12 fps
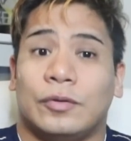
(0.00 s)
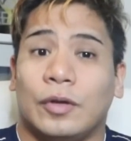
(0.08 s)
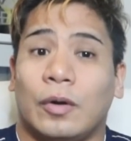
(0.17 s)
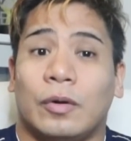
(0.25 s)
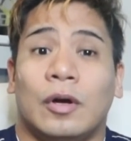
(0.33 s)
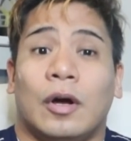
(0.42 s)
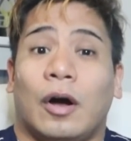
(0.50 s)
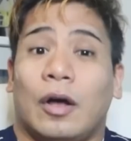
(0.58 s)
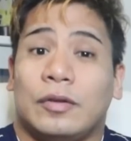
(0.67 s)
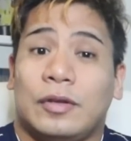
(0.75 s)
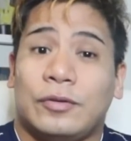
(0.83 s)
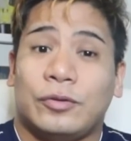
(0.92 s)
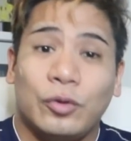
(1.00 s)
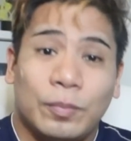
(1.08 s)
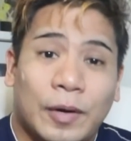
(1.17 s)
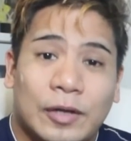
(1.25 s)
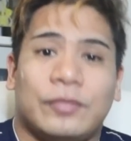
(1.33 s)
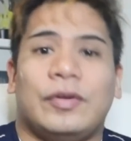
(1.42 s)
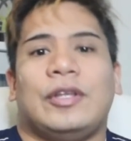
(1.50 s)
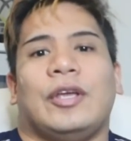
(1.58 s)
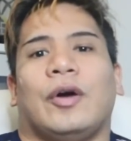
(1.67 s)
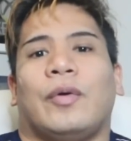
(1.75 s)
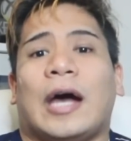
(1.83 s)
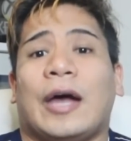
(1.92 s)
So, on this two-part
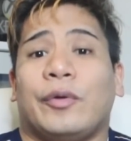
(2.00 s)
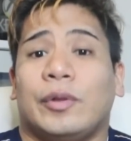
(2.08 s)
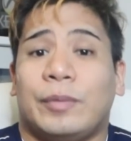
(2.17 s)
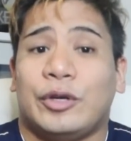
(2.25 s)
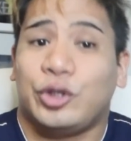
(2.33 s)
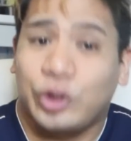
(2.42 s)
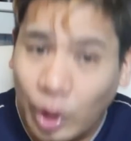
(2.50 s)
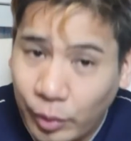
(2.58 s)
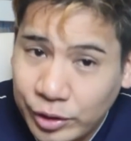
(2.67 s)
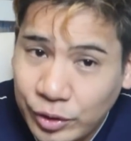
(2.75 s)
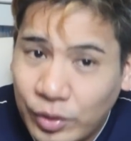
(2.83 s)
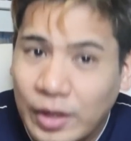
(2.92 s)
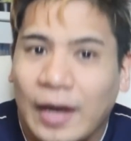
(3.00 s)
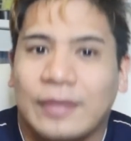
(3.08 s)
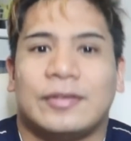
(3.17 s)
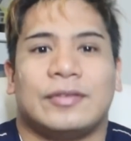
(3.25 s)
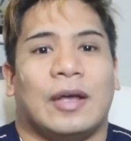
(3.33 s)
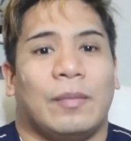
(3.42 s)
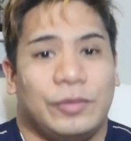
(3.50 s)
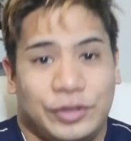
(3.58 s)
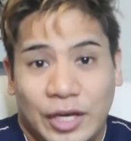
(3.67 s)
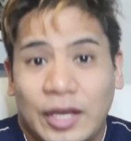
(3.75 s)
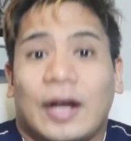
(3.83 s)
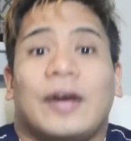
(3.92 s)
video, I will be showing you guys some
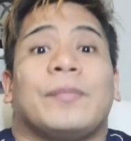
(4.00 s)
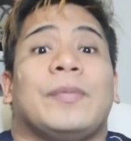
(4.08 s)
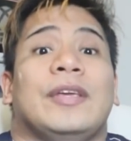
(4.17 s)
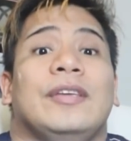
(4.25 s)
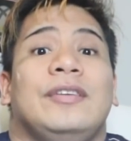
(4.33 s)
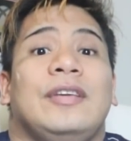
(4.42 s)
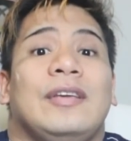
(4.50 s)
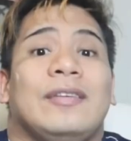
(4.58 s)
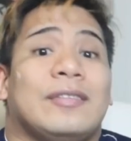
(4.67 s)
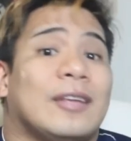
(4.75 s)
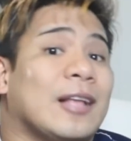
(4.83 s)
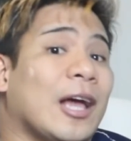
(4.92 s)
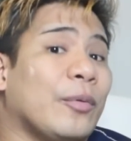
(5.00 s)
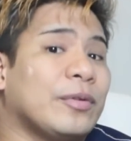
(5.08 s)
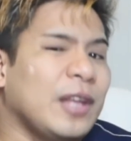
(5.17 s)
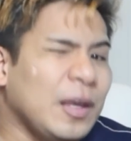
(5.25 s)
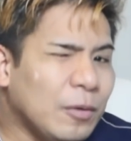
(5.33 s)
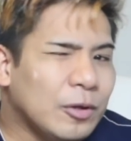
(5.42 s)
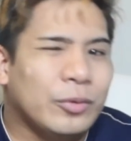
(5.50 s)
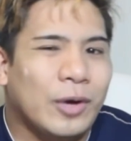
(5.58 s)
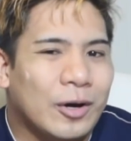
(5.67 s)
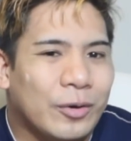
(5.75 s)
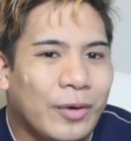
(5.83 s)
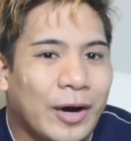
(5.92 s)
JRPGs that I was able
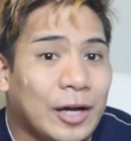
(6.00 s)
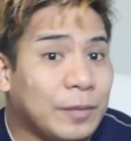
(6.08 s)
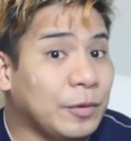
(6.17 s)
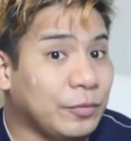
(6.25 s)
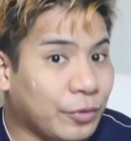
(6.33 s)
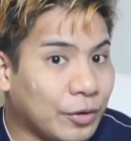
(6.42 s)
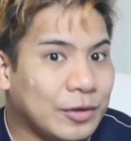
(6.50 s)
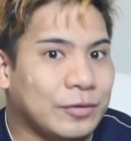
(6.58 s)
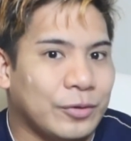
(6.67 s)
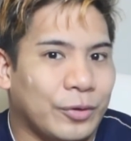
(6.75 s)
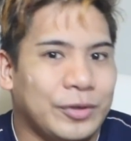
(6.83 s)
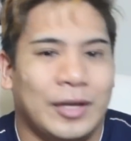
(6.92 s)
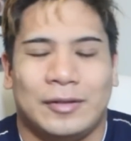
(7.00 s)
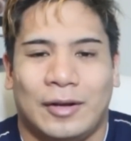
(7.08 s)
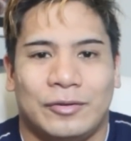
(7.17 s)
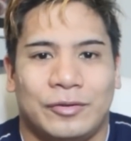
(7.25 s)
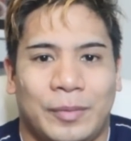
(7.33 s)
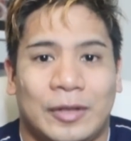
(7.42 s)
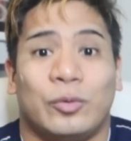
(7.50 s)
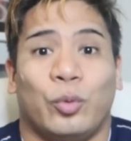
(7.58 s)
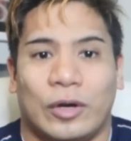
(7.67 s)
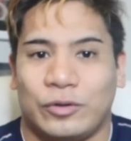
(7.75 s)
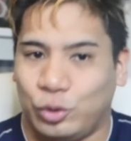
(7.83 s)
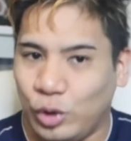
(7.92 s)
to acquire before the Sony announcement
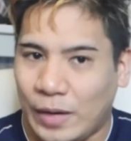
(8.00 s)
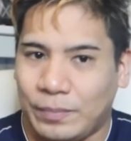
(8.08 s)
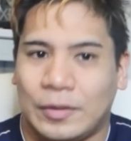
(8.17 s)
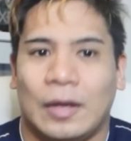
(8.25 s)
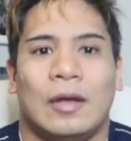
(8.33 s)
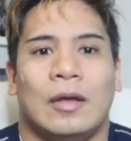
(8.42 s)
was dropped.